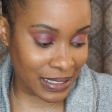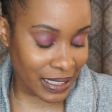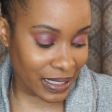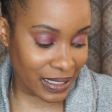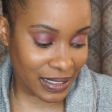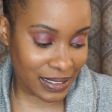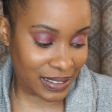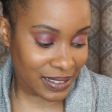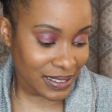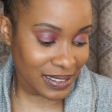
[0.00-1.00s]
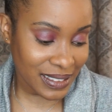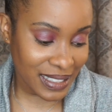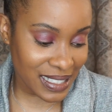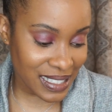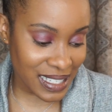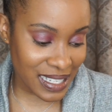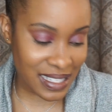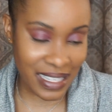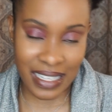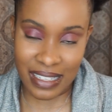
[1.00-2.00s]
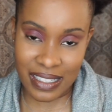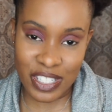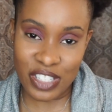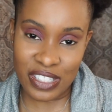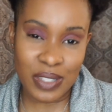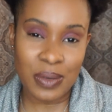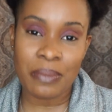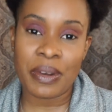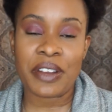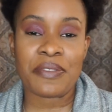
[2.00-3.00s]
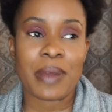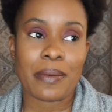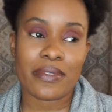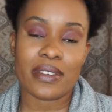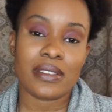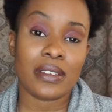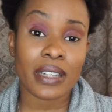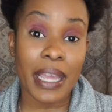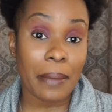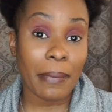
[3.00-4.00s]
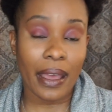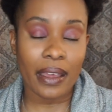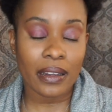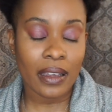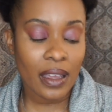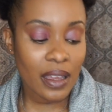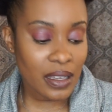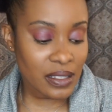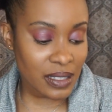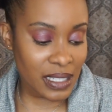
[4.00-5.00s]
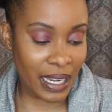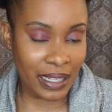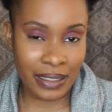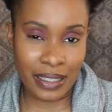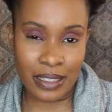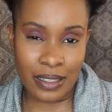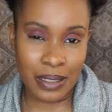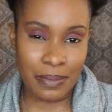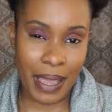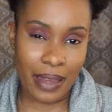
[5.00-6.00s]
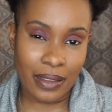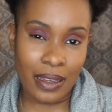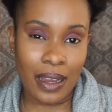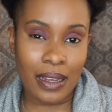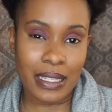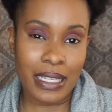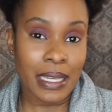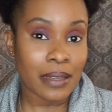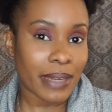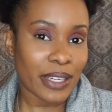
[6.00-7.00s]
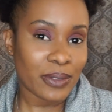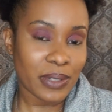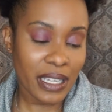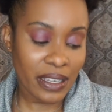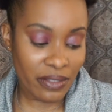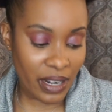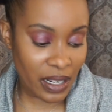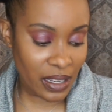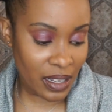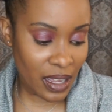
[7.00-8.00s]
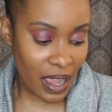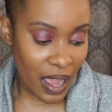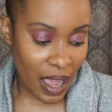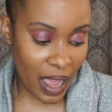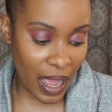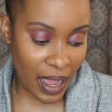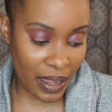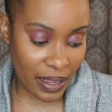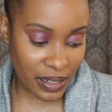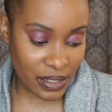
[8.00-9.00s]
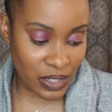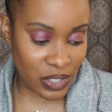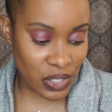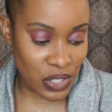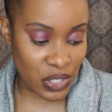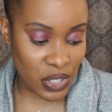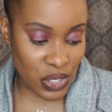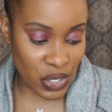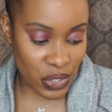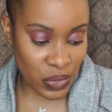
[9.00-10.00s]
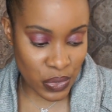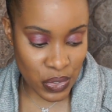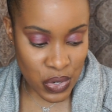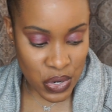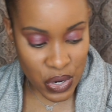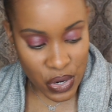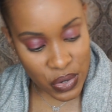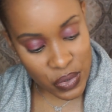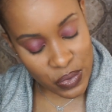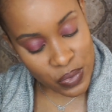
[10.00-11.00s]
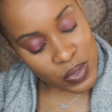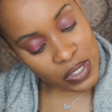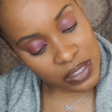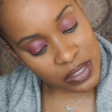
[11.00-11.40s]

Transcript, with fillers: Yeah, it's it, it turns into a book of memories, good and bad. So it's kind of like the good, the bad, and the ugly in my own handwriting. I don't know